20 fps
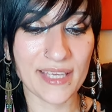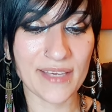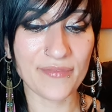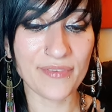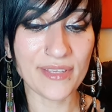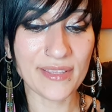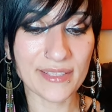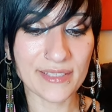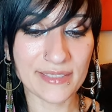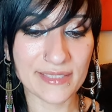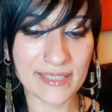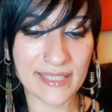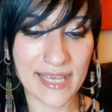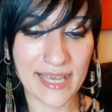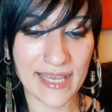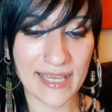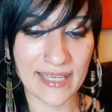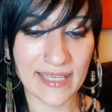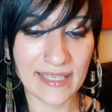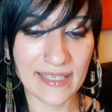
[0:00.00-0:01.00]
Giving the
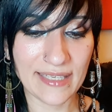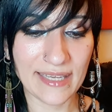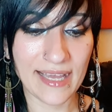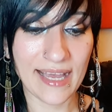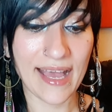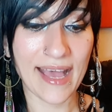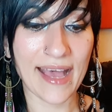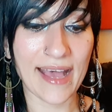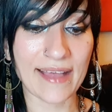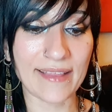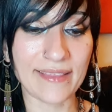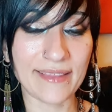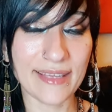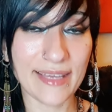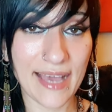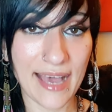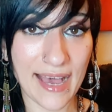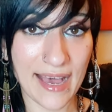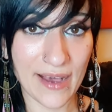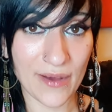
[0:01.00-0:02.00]
day and
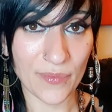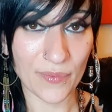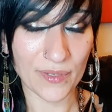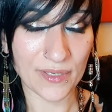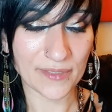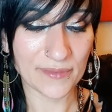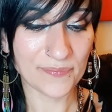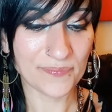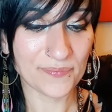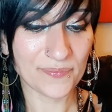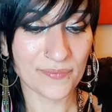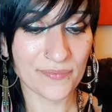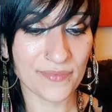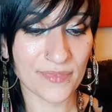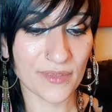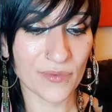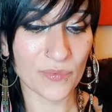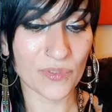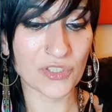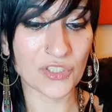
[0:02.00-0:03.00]
the hour,
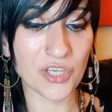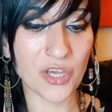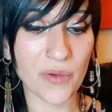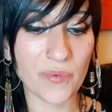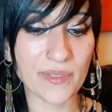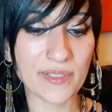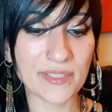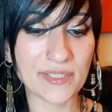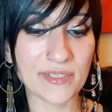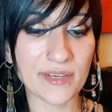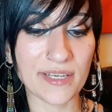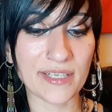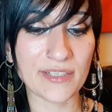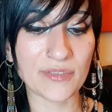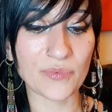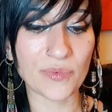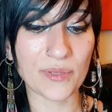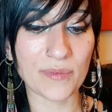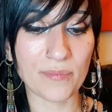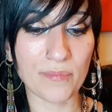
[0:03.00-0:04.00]
which
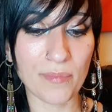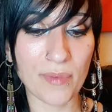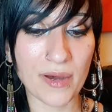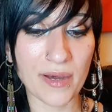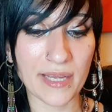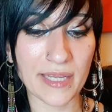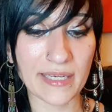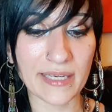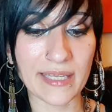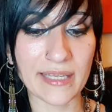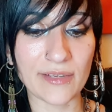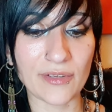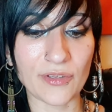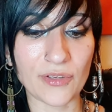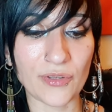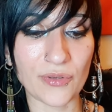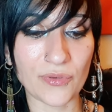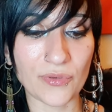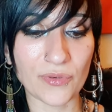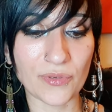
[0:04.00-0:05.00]
coincided with mine
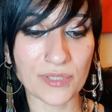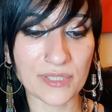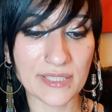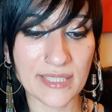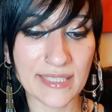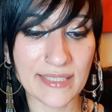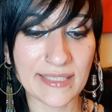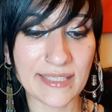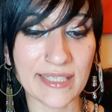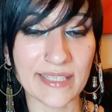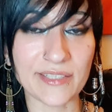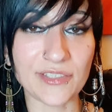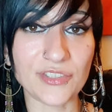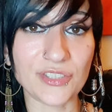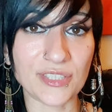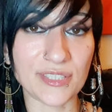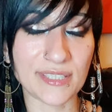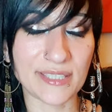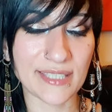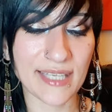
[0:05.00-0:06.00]
in New York City,
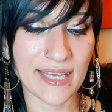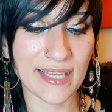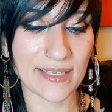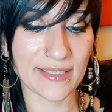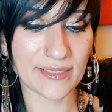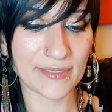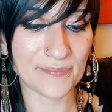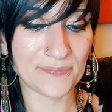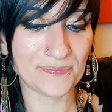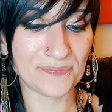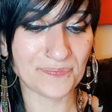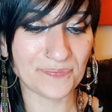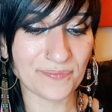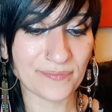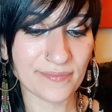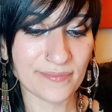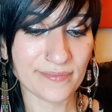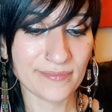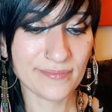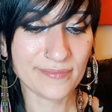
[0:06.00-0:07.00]
she said,
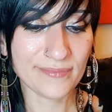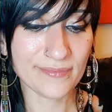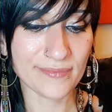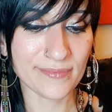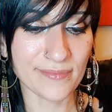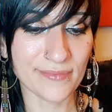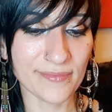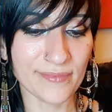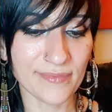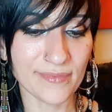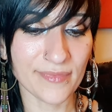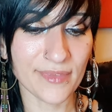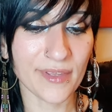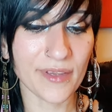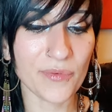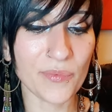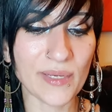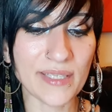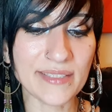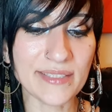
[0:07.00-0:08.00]
I